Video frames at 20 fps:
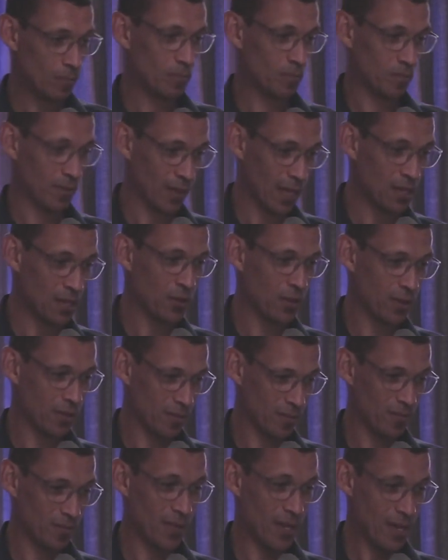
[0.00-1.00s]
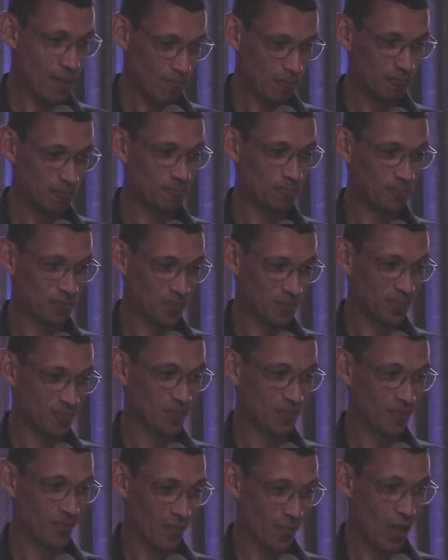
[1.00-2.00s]
And you, huh?
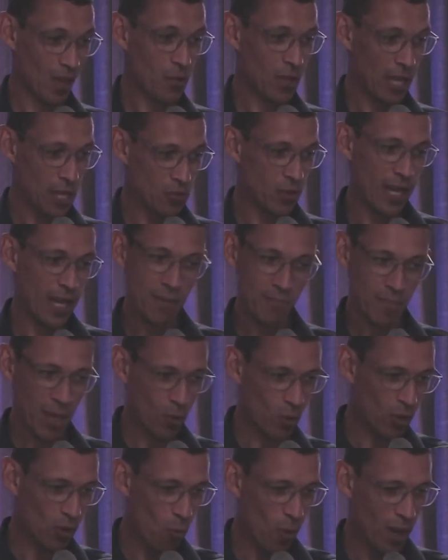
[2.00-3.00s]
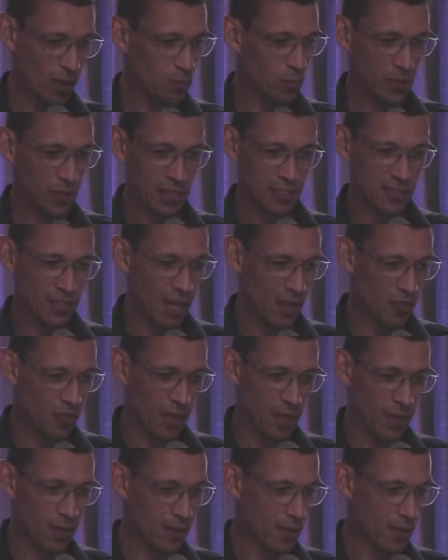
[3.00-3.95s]
Okay, and you came back all in one piece, nothing.